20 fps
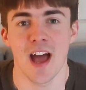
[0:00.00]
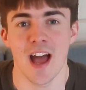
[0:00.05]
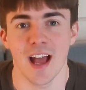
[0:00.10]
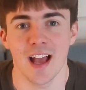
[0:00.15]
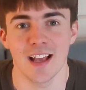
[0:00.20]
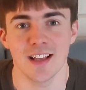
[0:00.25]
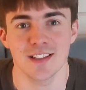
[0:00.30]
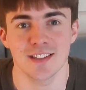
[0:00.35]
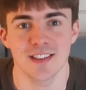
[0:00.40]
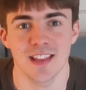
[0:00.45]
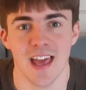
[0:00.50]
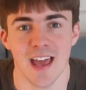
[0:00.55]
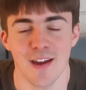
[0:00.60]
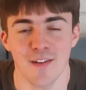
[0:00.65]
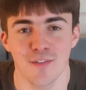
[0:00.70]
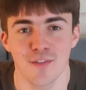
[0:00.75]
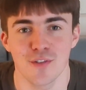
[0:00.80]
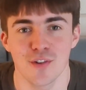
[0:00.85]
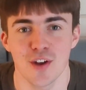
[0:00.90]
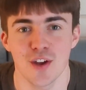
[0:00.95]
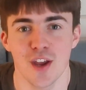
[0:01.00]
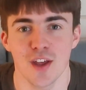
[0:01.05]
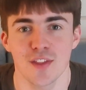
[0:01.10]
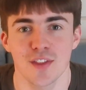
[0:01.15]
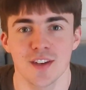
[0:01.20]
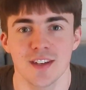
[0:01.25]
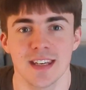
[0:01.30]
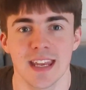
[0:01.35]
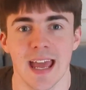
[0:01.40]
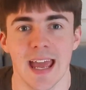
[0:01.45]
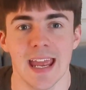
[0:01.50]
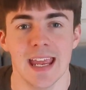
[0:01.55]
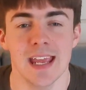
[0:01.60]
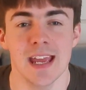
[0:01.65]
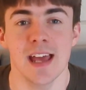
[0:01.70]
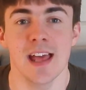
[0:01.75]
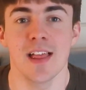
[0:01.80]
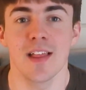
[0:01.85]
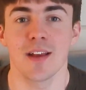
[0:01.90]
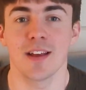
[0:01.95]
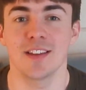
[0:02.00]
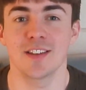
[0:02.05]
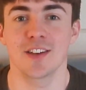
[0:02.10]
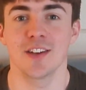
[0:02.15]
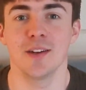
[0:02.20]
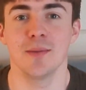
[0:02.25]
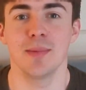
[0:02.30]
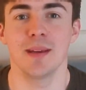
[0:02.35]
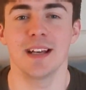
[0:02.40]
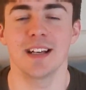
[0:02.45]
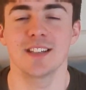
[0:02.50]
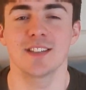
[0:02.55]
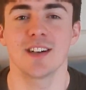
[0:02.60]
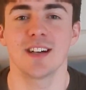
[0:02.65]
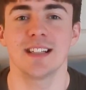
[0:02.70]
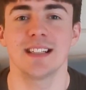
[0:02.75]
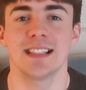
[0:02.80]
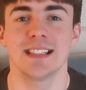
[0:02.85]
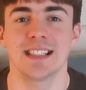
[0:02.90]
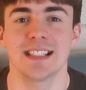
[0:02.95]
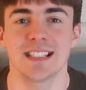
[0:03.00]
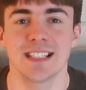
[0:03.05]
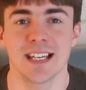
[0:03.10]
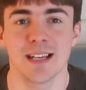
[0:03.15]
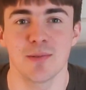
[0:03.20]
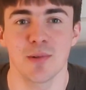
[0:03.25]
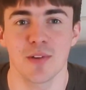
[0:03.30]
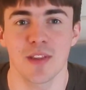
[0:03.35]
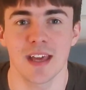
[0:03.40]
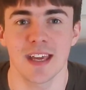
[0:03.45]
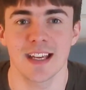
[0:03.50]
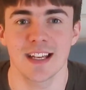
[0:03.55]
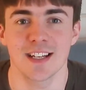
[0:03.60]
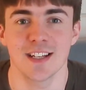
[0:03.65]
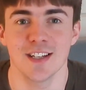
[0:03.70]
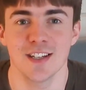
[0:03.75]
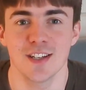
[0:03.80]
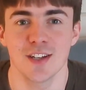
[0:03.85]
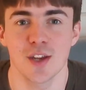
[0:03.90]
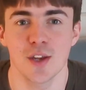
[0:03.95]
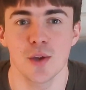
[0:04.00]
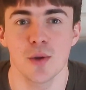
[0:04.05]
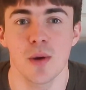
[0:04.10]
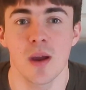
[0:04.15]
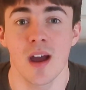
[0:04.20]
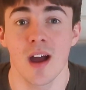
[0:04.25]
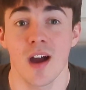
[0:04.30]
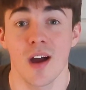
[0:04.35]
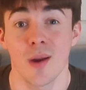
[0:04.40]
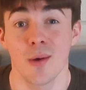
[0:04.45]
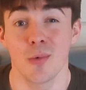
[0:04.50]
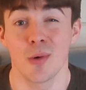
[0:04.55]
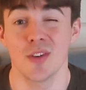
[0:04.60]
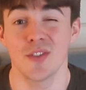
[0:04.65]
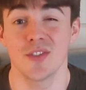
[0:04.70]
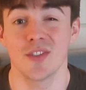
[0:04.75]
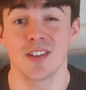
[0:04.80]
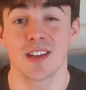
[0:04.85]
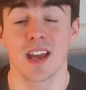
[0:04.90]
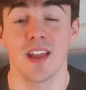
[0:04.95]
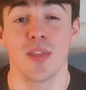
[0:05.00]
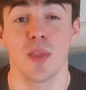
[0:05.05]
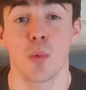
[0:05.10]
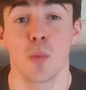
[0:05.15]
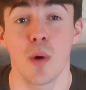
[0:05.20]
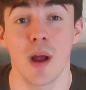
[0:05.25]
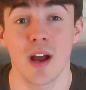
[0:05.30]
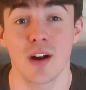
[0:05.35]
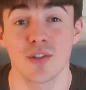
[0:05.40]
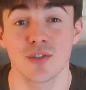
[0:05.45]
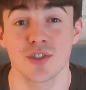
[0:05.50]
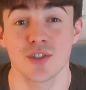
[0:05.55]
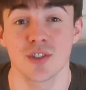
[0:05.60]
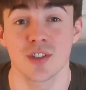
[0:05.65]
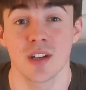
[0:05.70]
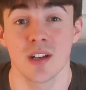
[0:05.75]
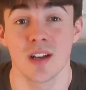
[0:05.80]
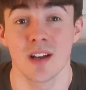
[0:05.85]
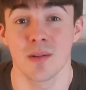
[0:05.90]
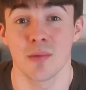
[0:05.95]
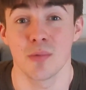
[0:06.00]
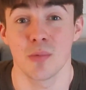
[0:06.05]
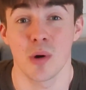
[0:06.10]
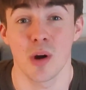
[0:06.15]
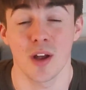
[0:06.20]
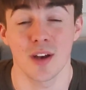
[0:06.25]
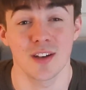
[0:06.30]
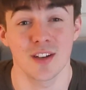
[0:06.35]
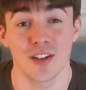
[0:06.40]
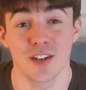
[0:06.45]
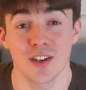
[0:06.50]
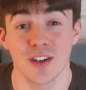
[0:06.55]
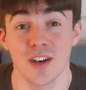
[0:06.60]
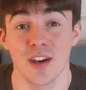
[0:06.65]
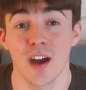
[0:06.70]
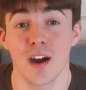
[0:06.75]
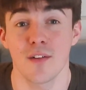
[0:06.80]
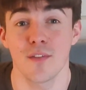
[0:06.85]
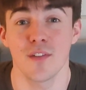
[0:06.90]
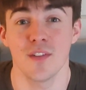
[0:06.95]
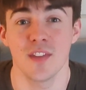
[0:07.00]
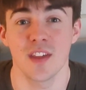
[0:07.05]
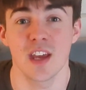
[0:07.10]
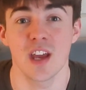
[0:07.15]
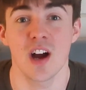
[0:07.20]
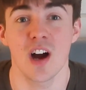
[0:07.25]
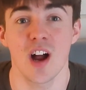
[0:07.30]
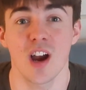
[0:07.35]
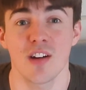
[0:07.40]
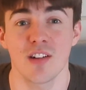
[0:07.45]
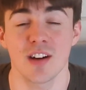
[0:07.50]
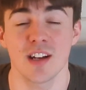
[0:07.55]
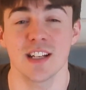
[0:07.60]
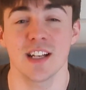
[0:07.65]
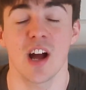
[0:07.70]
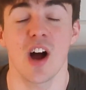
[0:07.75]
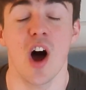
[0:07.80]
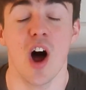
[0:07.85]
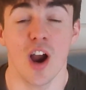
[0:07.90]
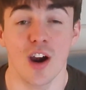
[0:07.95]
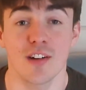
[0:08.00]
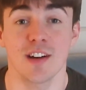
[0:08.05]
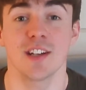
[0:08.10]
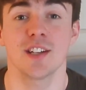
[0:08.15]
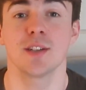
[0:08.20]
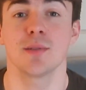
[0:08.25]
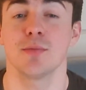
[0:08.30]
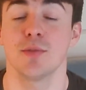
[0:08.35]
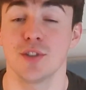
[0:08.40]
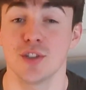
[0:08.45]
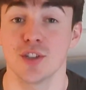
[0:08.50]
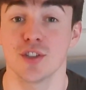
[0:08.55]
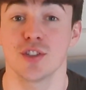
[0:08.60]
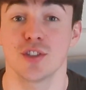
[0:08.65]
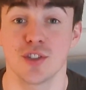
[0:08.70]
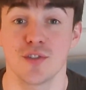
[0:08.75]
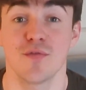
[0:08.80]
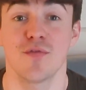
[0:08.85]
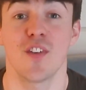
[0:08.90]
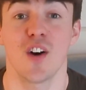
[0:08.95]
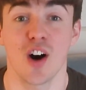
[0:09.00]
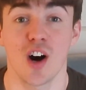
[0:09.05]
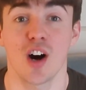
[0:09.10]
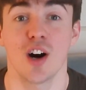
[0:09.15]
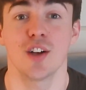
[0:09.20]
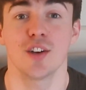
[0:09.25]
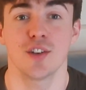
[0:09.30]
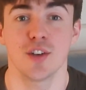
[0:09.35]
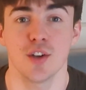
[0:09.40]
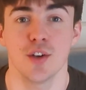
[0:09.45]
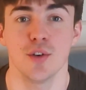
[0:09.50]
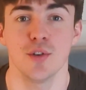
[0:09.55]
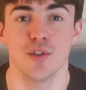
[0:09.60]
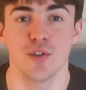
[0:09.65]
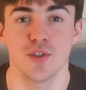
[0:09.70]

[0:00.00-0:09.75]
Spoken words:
it's there for another day. It's going to be exciting to see what they can do. And once again, the Welsh weren't good enough, and the Irish was just far too